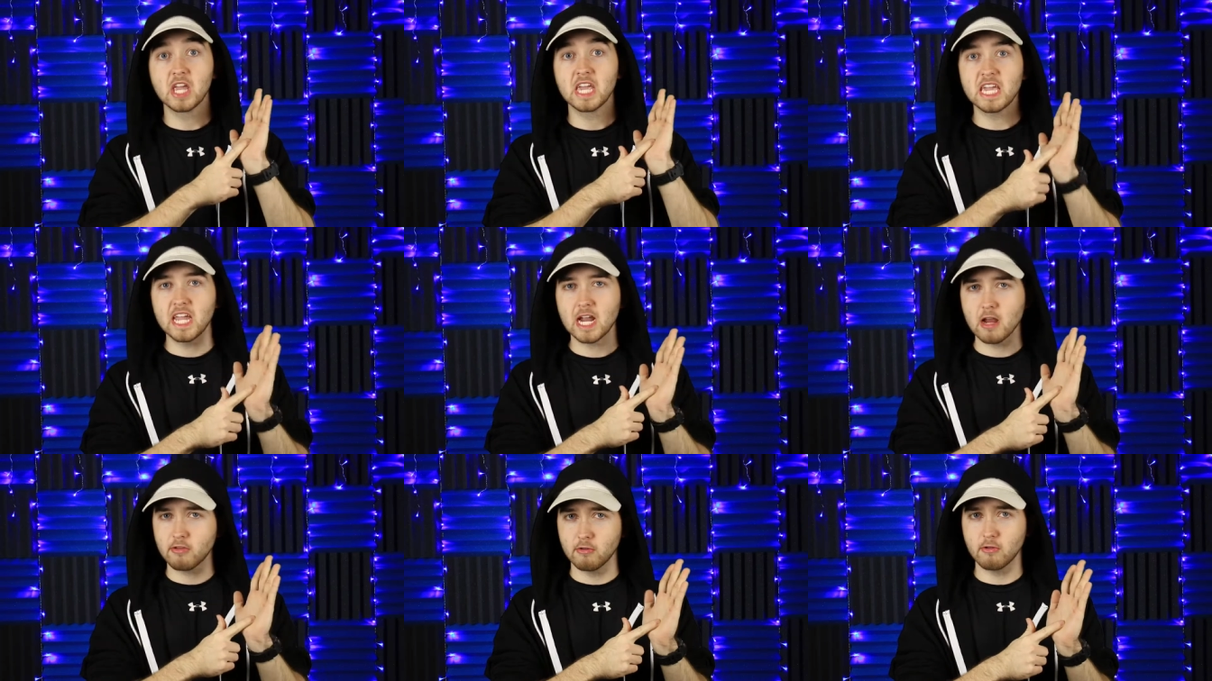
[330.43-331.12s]
He
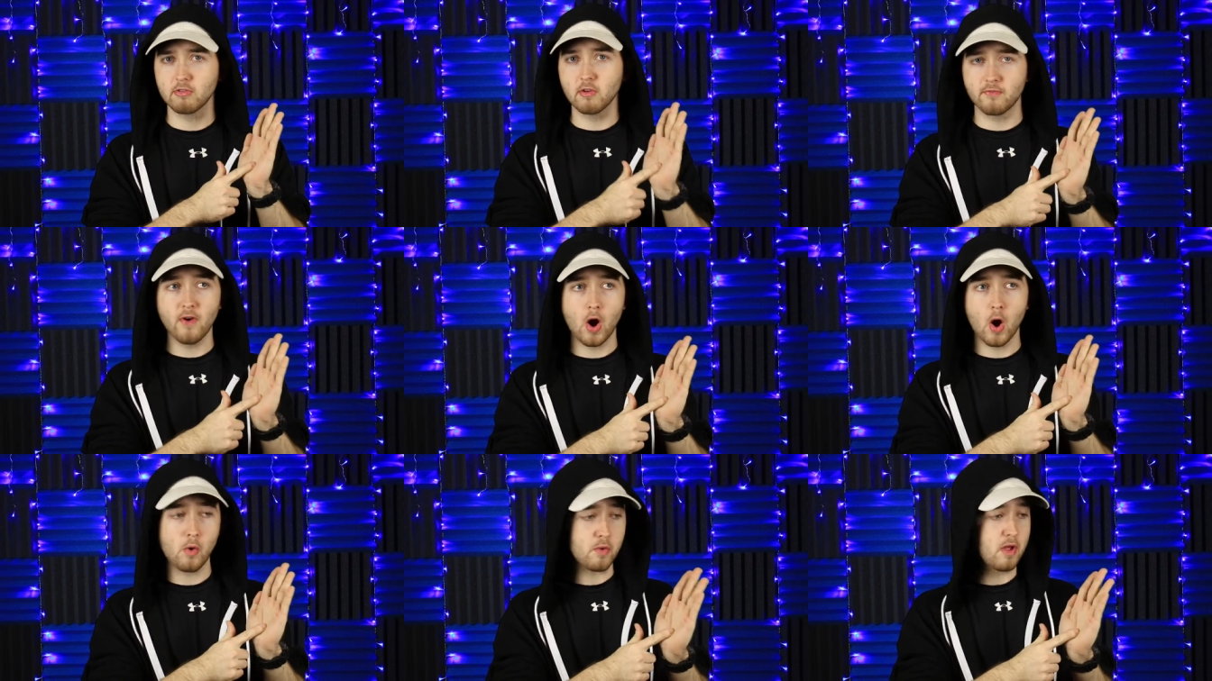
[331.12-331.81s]
answers the
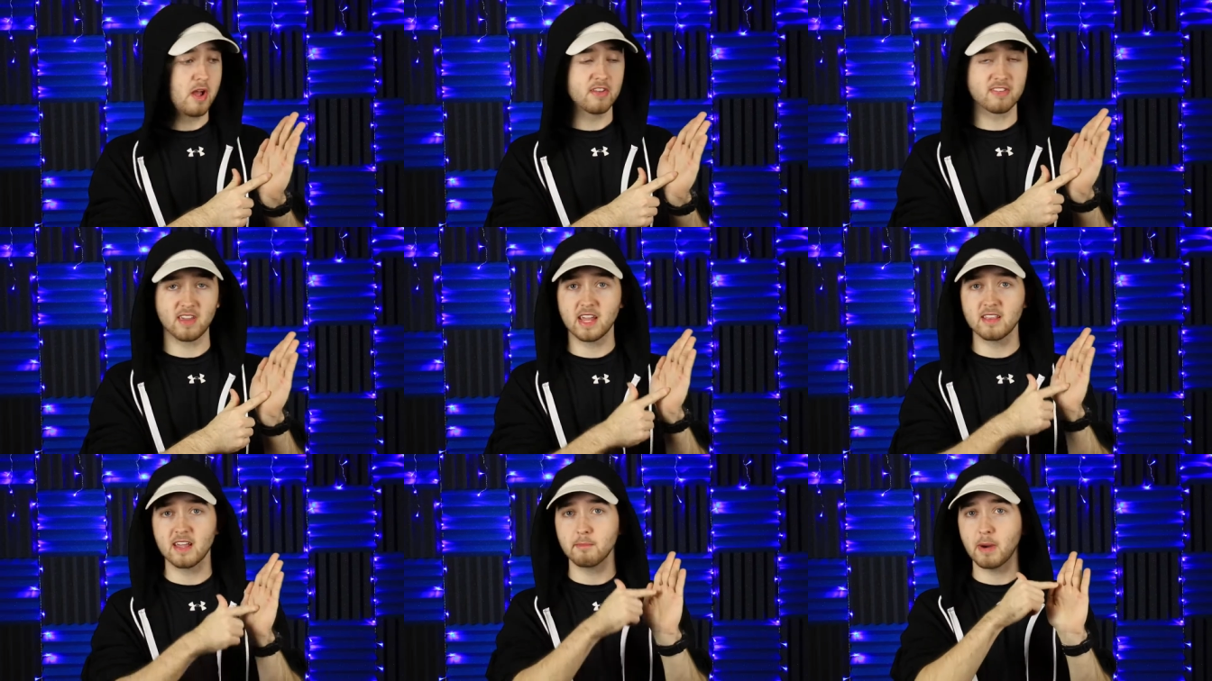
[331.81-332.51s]
phone
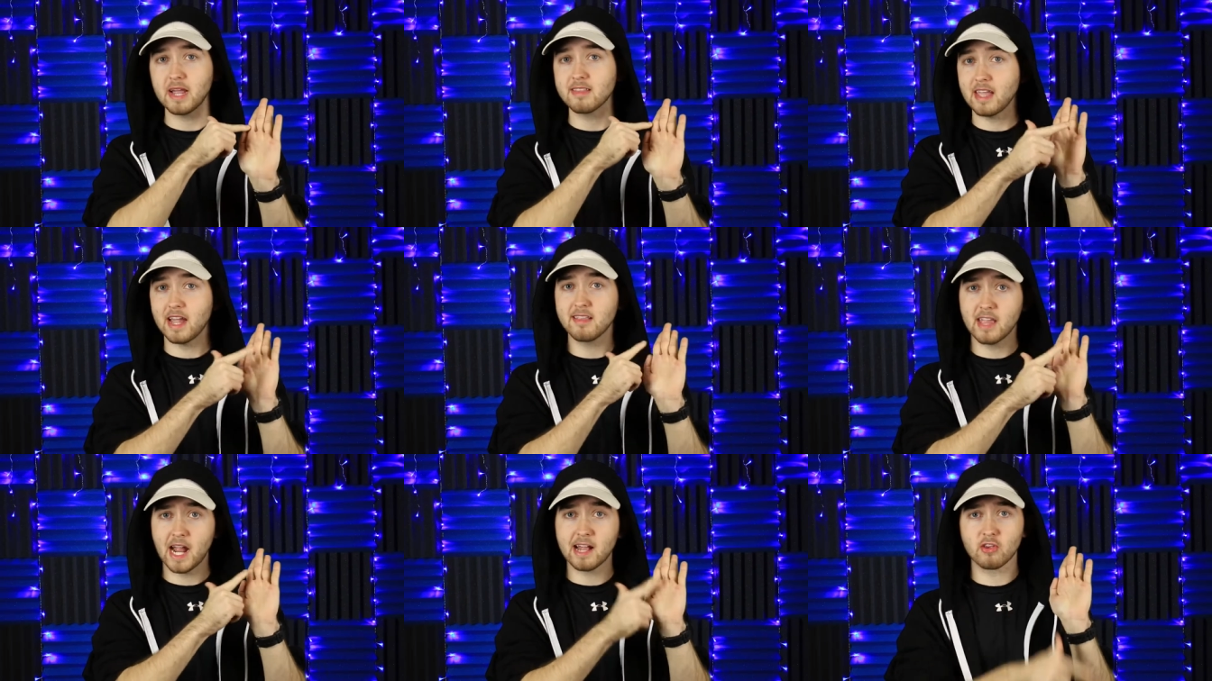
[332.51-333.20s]
saying that my
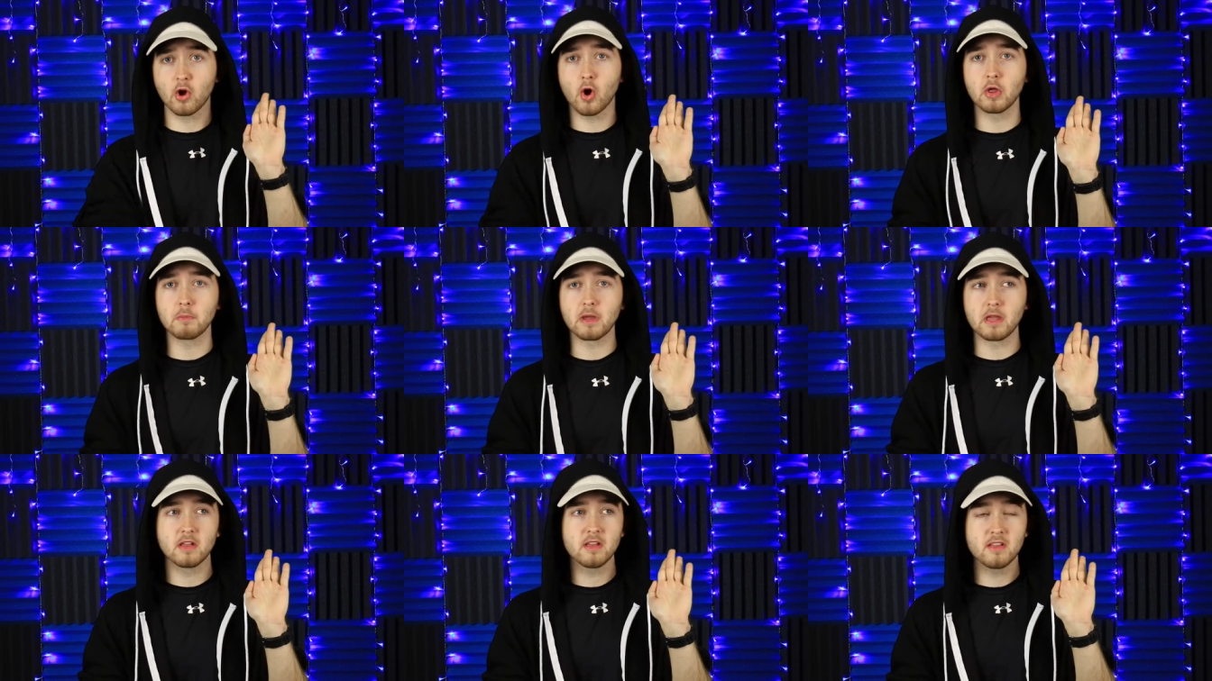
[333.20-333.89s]
dead dad's calling
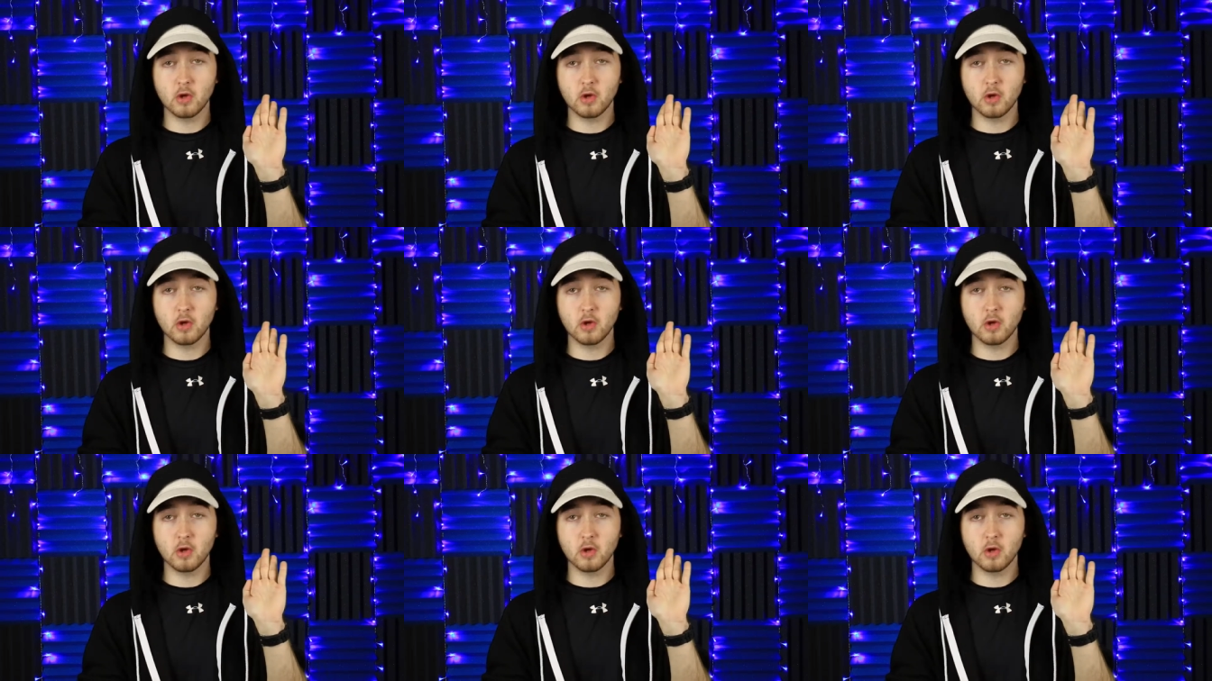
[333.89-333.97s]
me.